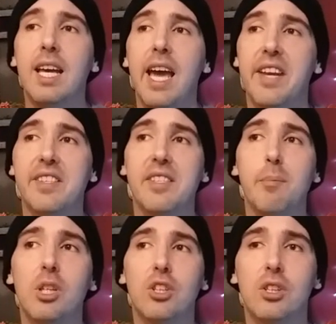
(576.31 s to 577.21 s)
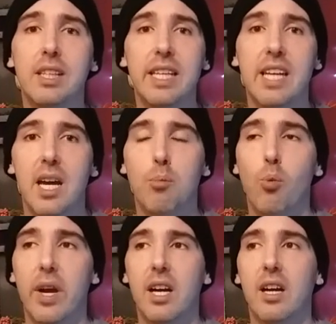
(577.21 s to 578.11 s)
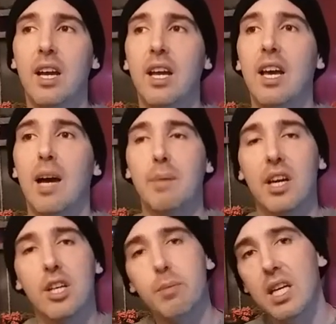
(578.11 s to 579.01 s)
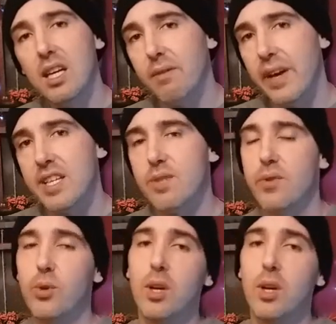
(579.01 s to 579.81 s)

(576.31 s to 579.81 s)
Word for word: and a similar lead-up where I'm not going to be eating fast food,